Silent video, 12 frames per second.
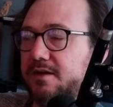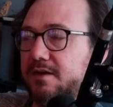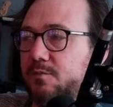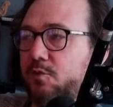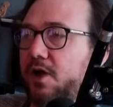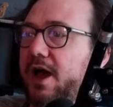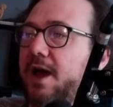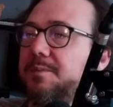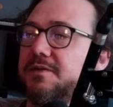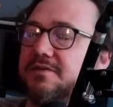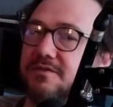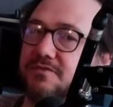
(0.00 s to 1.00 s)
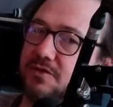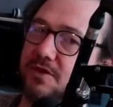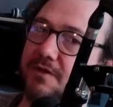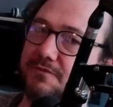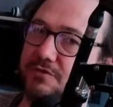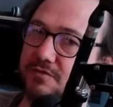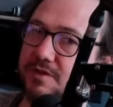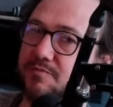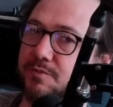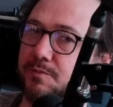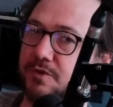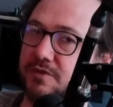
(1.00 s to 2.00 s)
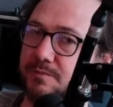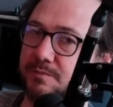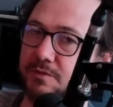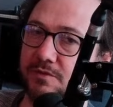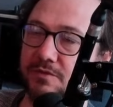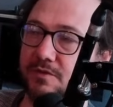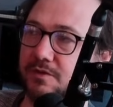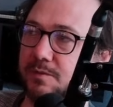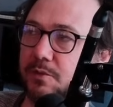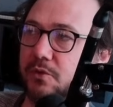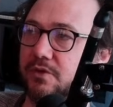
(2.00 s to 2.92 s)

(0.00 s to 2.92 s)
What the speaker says: What happens if you have 3 poison pawns on the board?